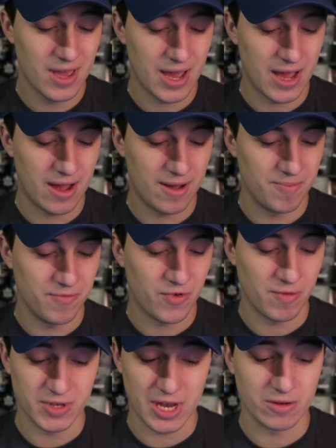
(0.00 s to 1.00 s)
from
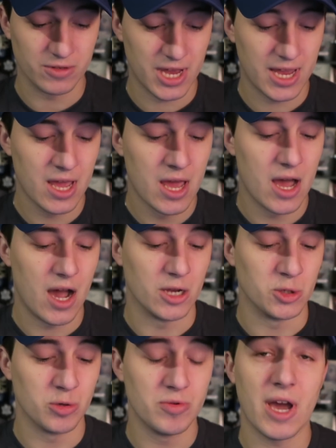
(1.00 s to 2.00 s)
San Jose.
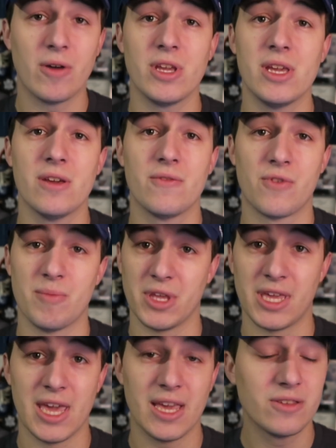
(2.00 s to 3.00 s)
Drew Doughty from
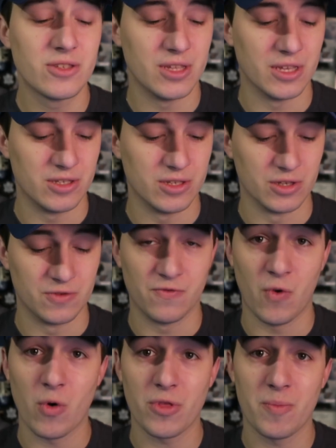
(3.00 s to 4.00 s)
the Kings. This is his
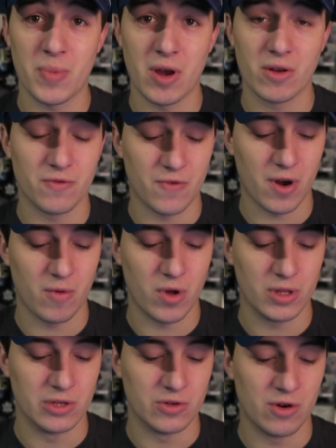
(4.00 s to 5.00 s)
fourth appearance. Very
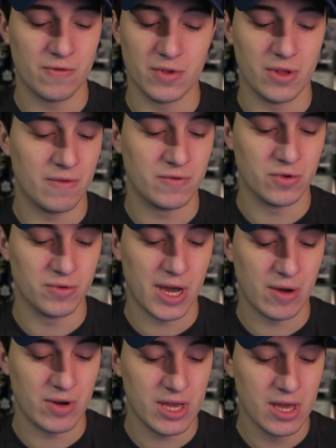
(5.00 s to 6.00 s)
well deserved. Love Drew
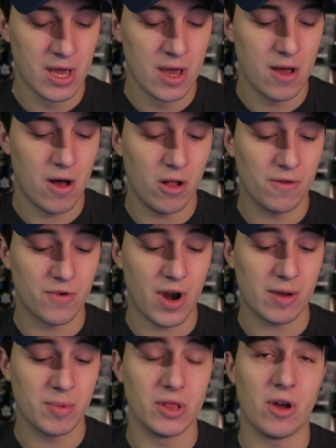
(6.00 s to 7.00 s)
Doughty. Oliver
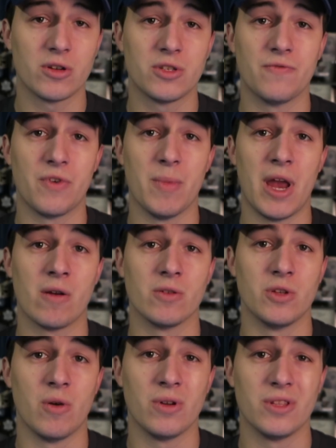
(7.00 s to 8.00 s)
Ekman-Larsson from
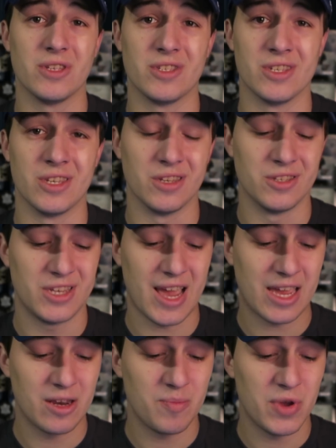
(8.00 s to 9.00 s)
Arizona. This is his
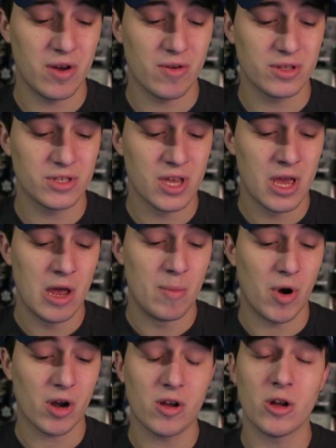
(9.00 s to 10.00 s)
second appearance.
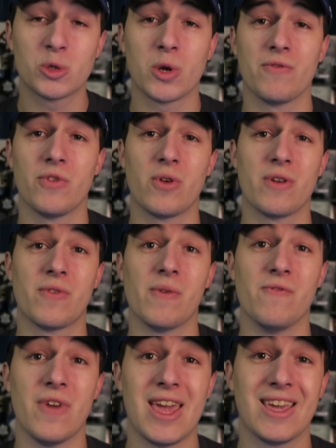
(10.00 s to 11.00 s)
Marc-Andre Fleury
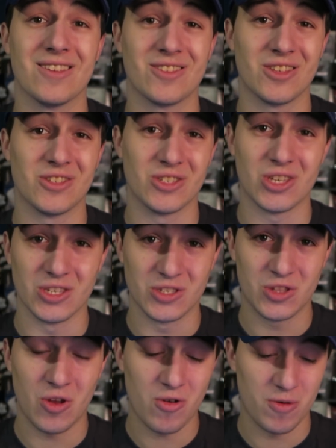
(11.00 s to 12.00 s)
from Vegas. This is
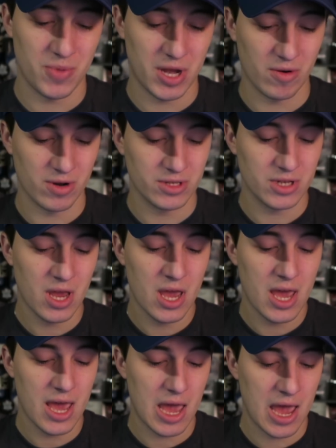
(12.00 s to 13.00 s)
his third appearance.
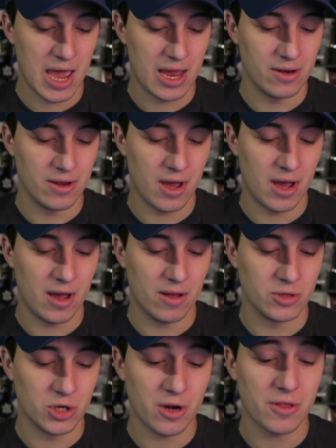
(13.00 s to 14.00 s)
And
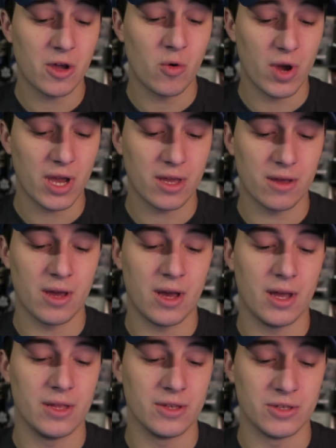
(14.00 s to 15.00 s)
Jonathan Quick,
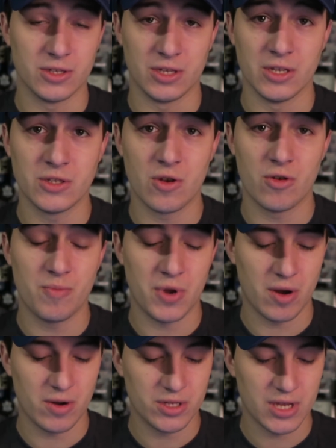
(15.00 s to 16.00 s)
this is his third
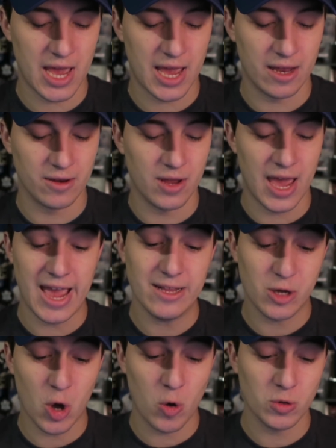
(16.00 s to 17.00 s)
appearance, and
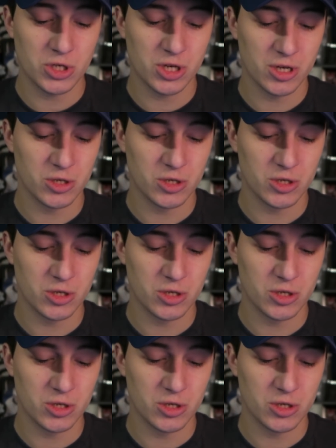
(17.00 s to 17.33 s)
head coach